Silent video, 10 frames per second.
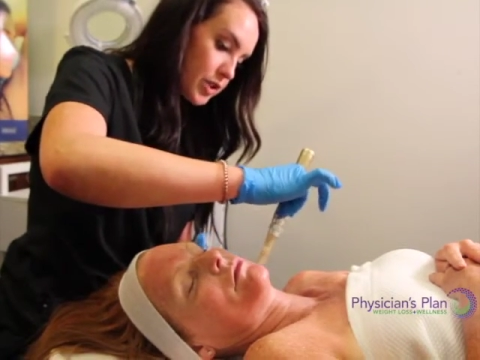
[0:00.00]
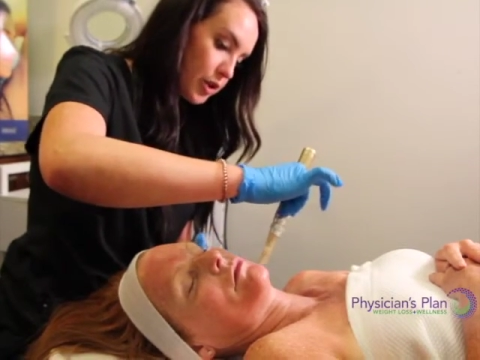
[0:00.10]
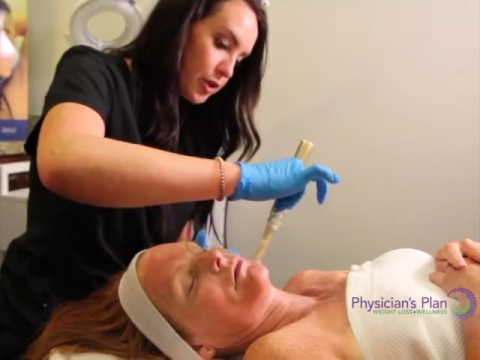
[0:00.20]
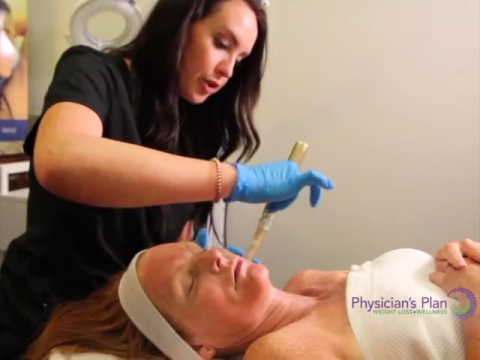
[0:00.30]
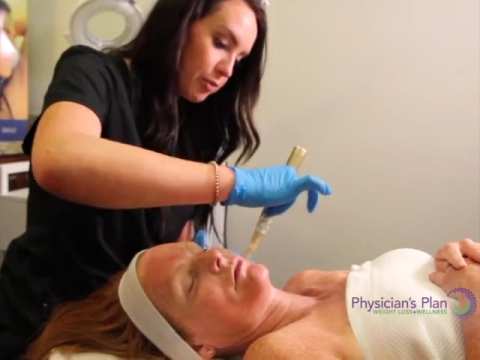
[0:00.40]
So
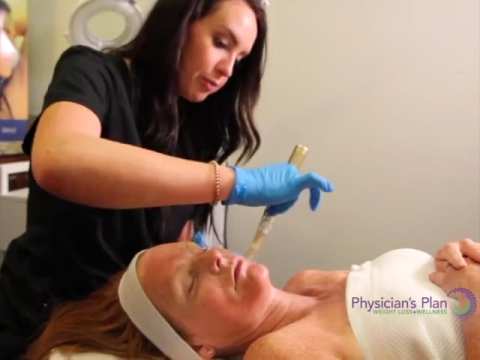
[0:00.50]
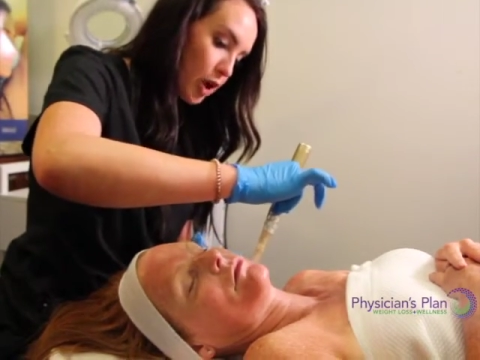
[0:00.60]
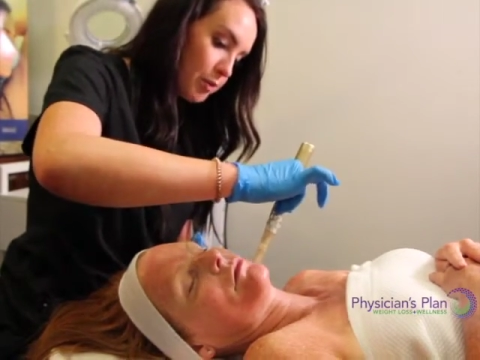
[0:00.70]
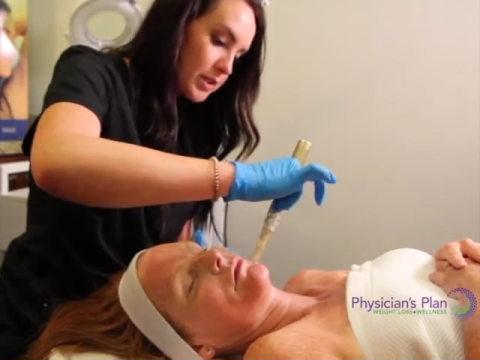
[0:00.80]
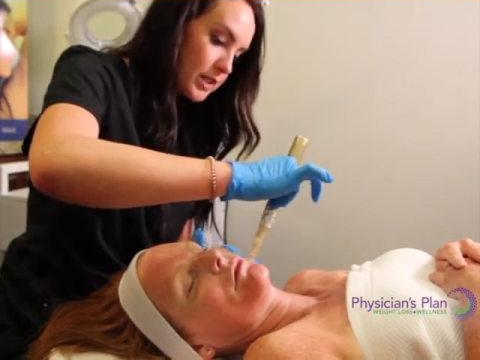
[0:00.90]
you're
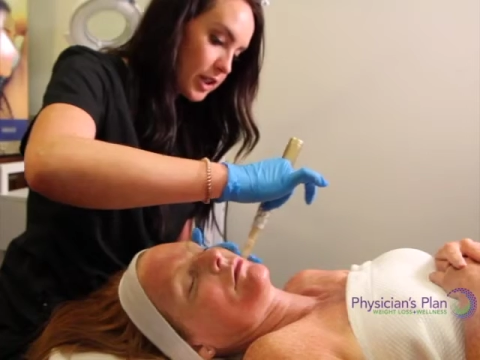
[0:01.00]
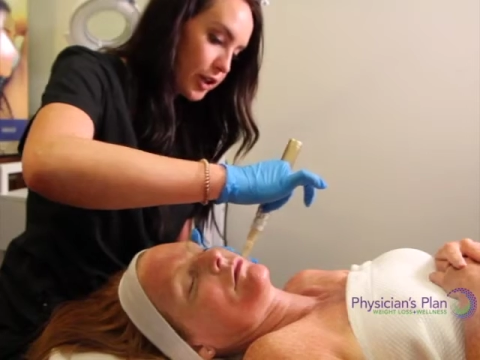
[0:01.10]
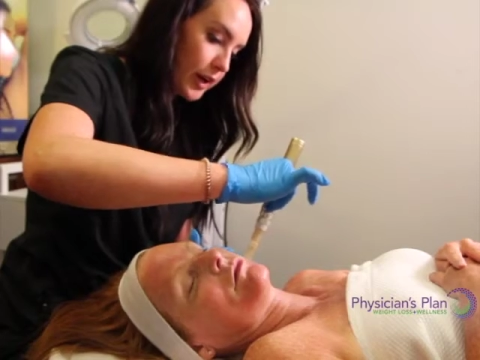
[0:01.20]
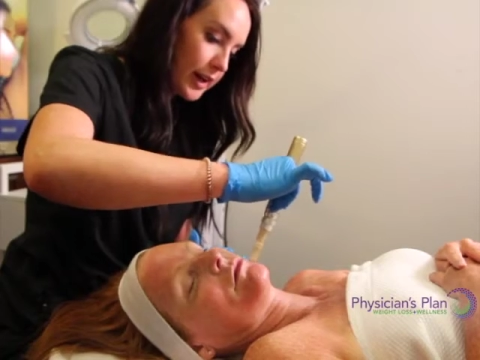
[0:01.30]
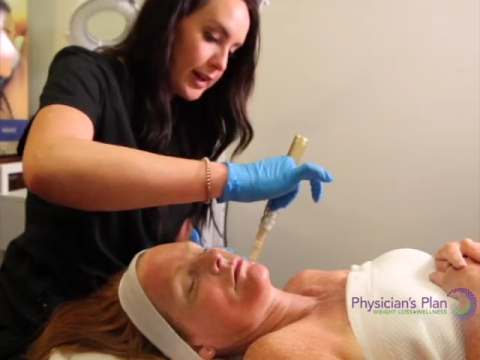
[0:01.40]
purposely
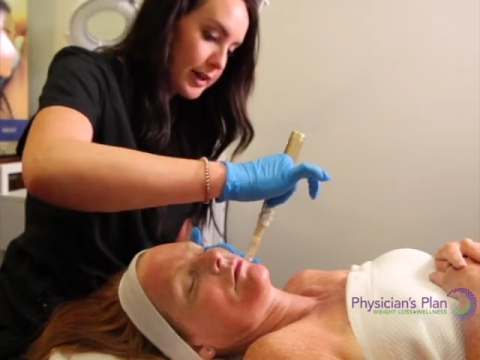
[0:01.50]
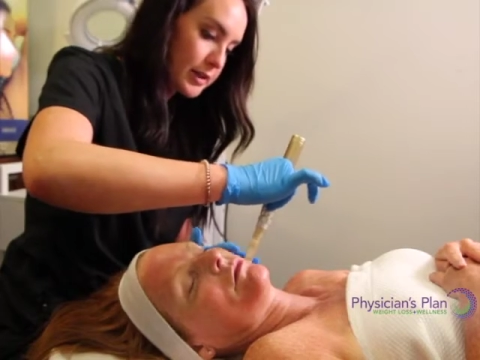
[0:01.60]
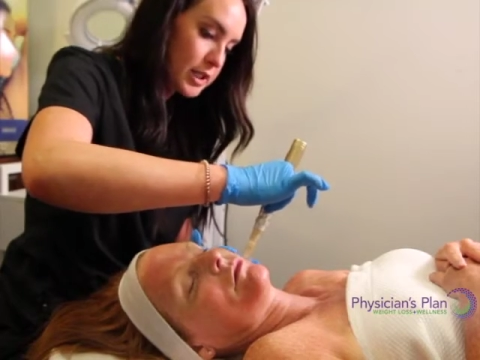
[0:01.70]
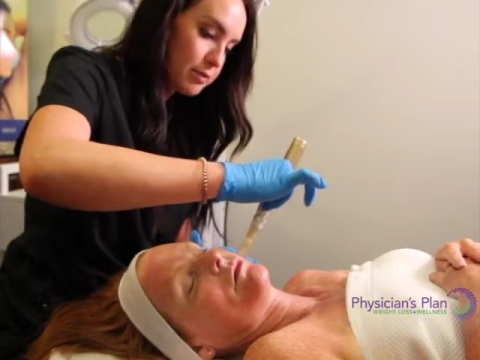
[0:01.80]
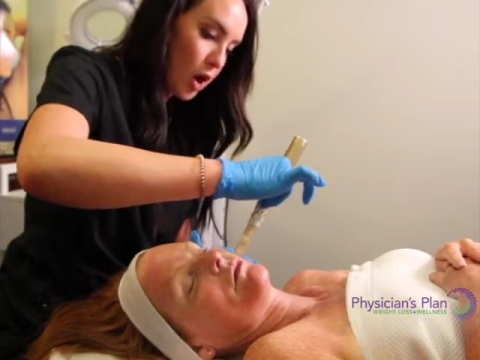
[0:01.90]
creating
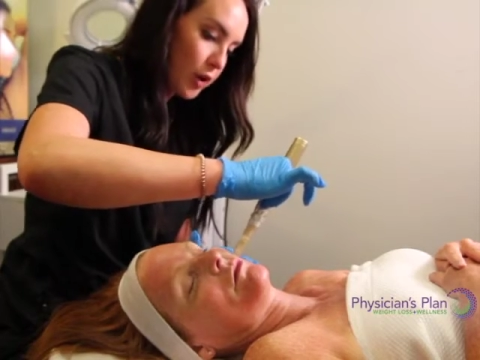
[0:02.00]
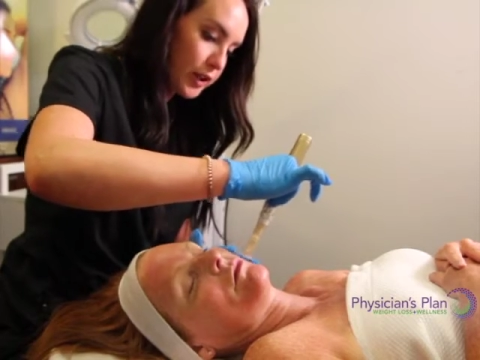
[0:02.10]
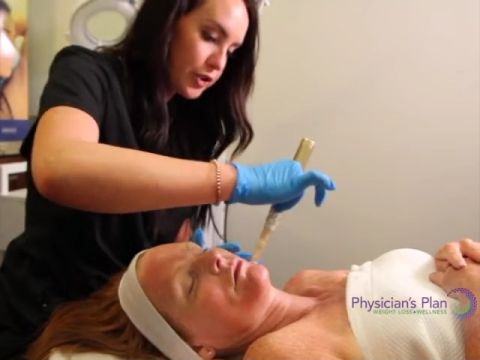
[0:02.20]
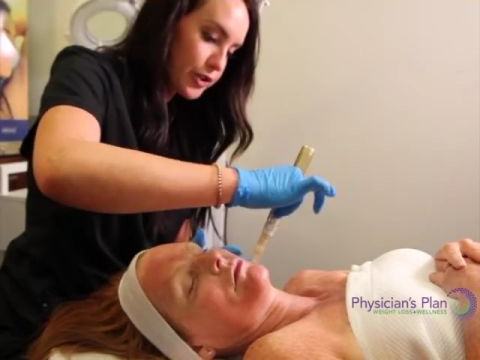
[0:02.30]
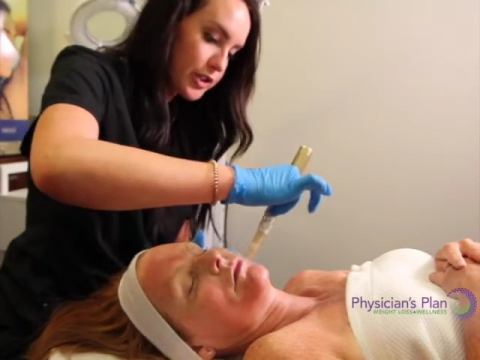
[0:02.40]
small
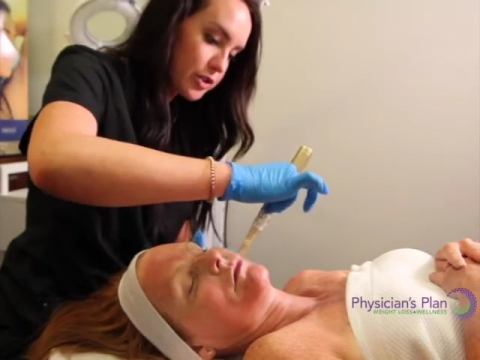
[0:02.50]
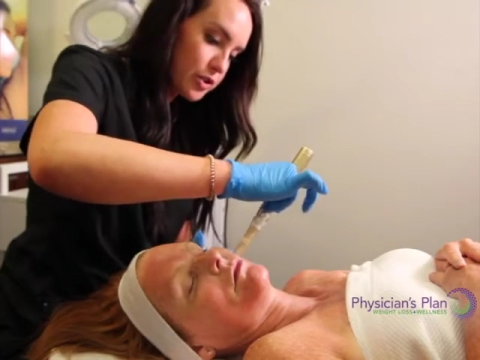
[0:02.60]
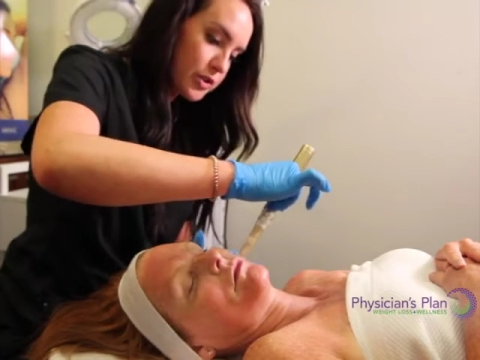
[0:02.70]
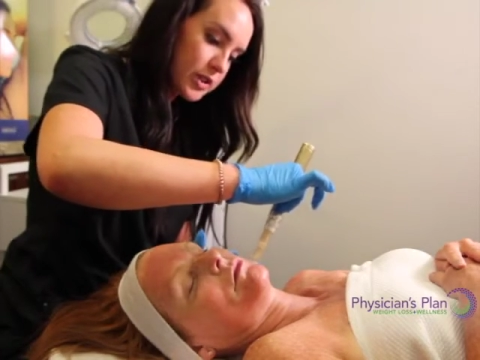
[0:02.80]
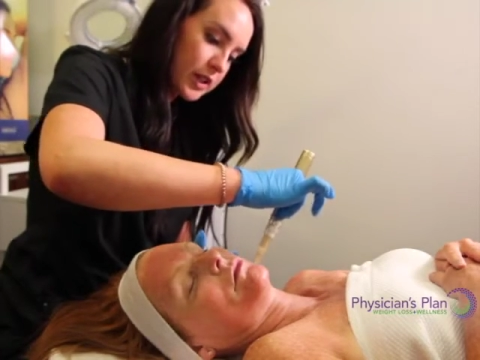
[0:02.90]
injuries into
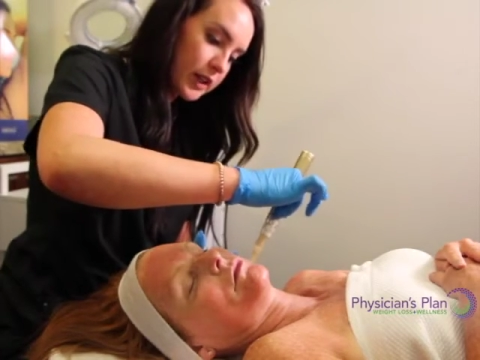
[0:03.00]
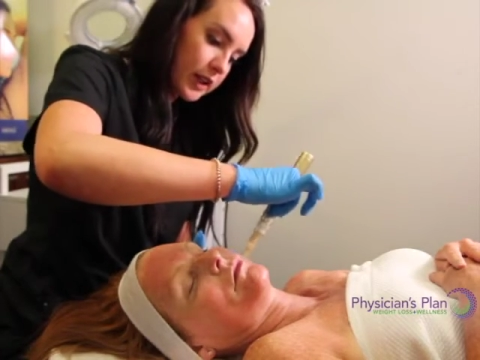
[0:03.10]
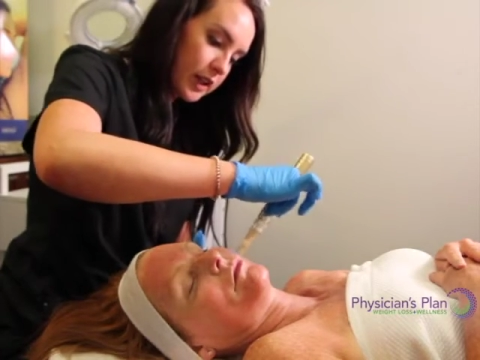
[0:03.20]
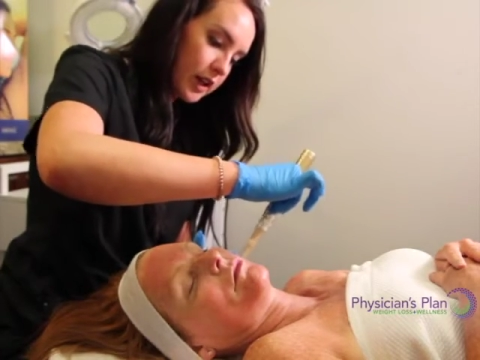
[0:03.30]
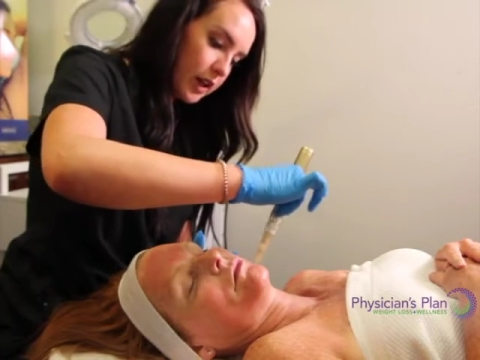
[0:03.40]
the skin,